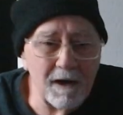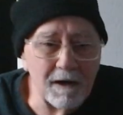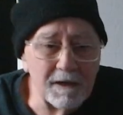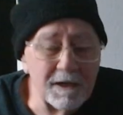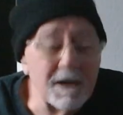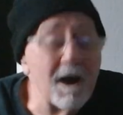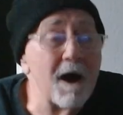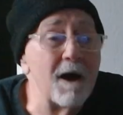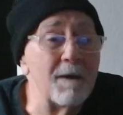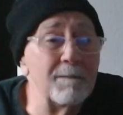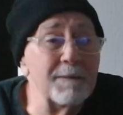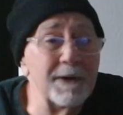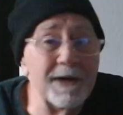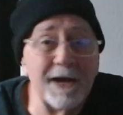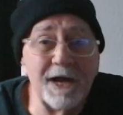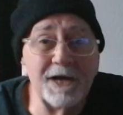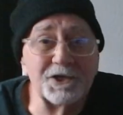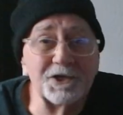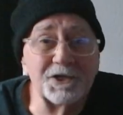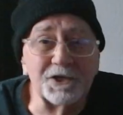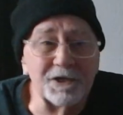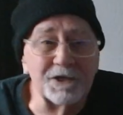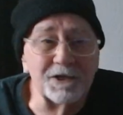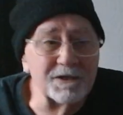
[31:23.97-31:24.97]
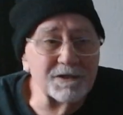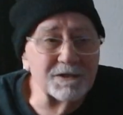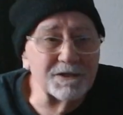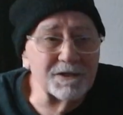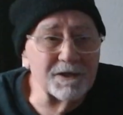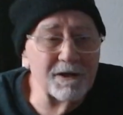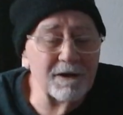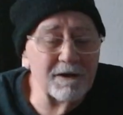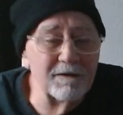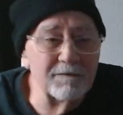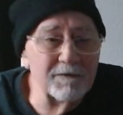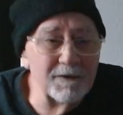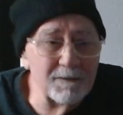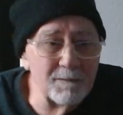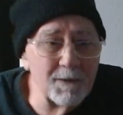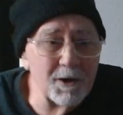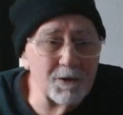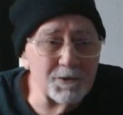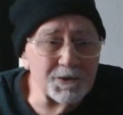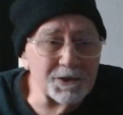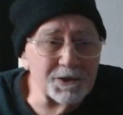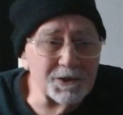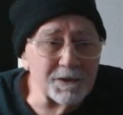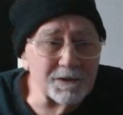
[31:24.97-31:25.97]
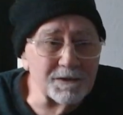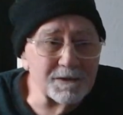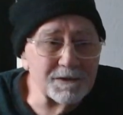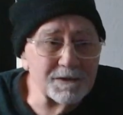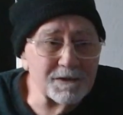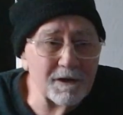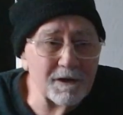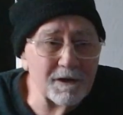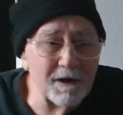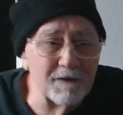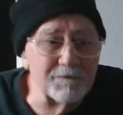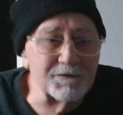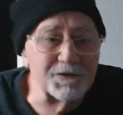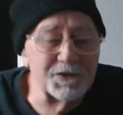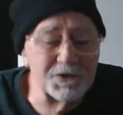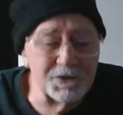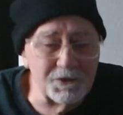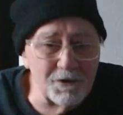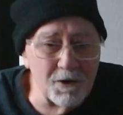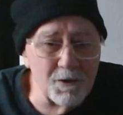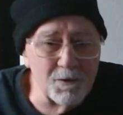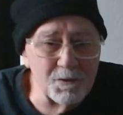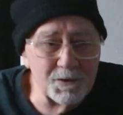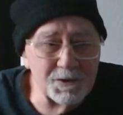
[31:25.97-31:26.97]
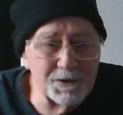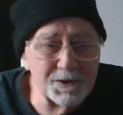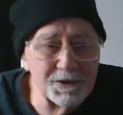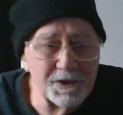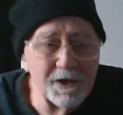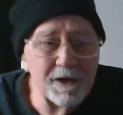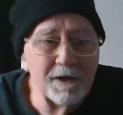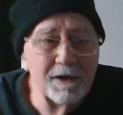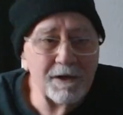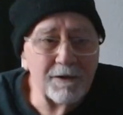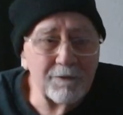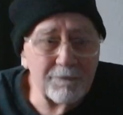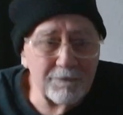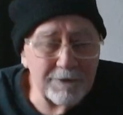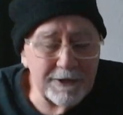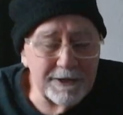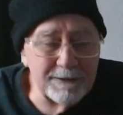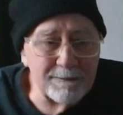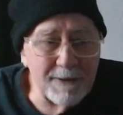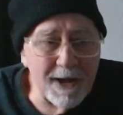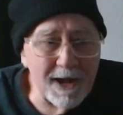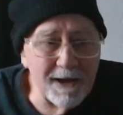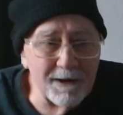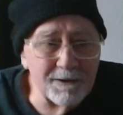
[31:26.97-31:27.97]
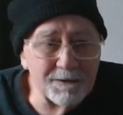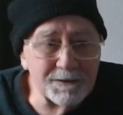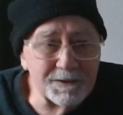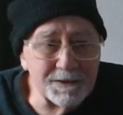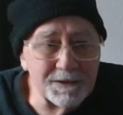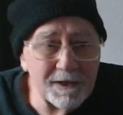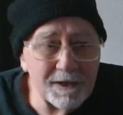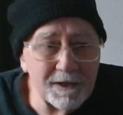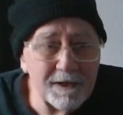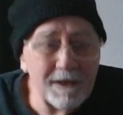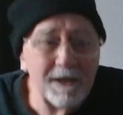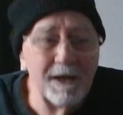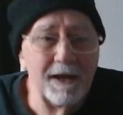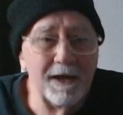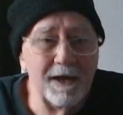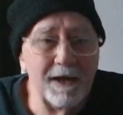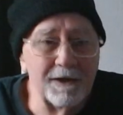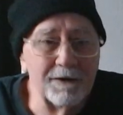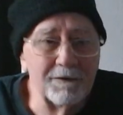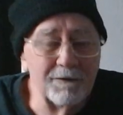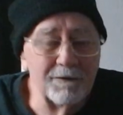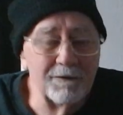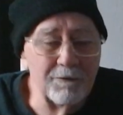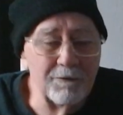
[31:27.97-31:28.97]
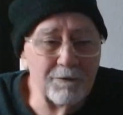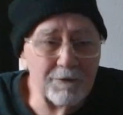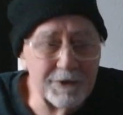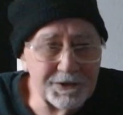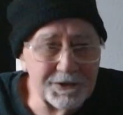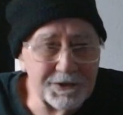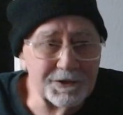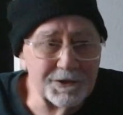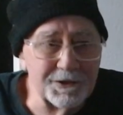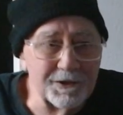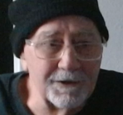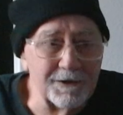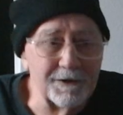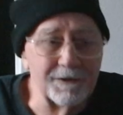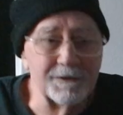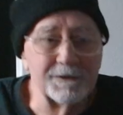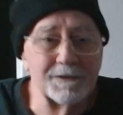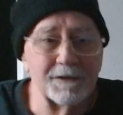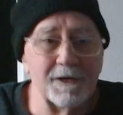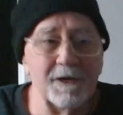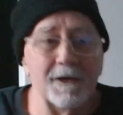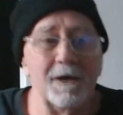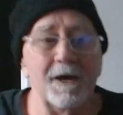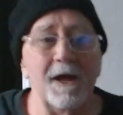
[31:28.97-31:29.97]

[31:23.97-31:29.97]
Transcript: combinations of the motions, of strokes, rebounds, and wrist turns.